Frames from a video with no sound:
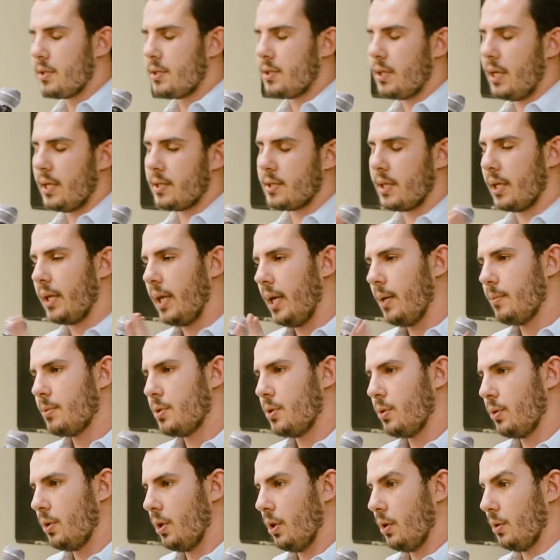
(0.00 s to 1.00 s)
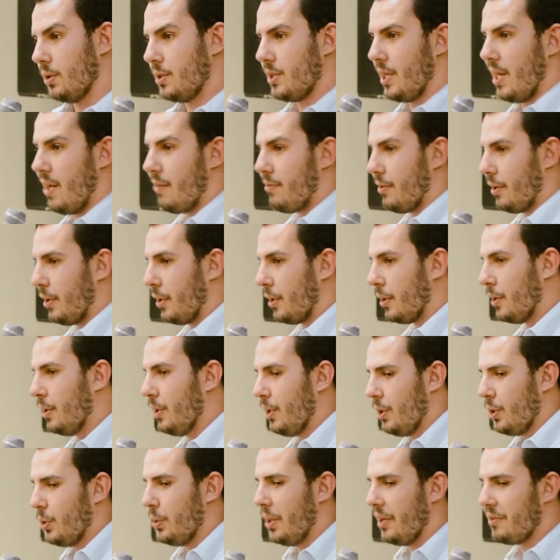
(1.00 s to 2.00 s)
as a game studio in South Africa,
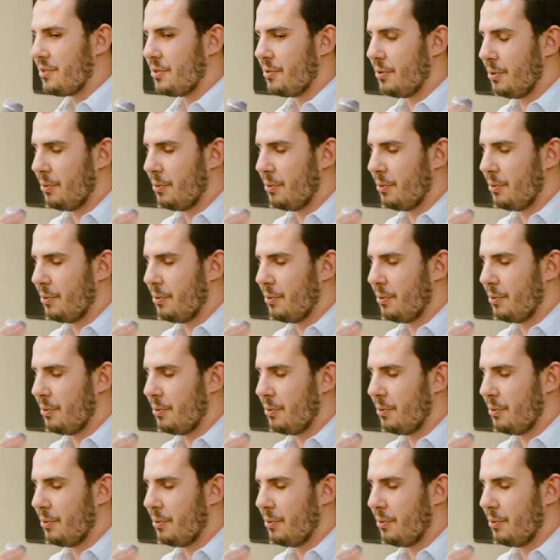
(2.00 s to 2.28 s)
you have to be